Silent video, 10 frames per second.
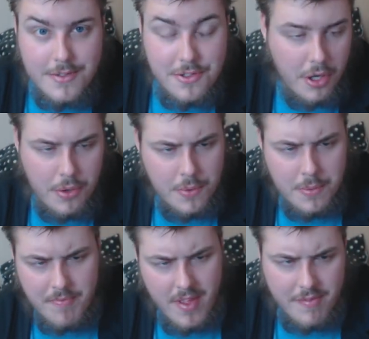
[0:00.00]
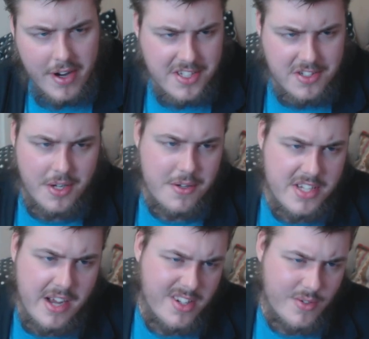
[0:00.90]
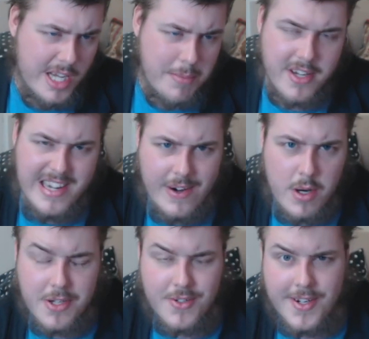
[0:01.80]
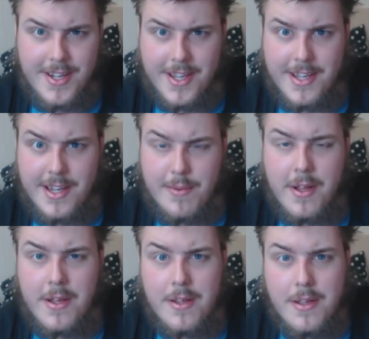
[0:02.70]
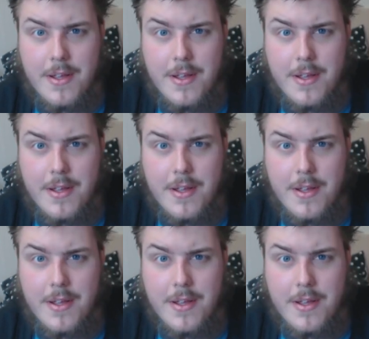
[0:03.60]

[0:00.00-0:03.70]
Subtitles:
So, if I just go to Saudi Arabia now, I'll be treated like a king, will I?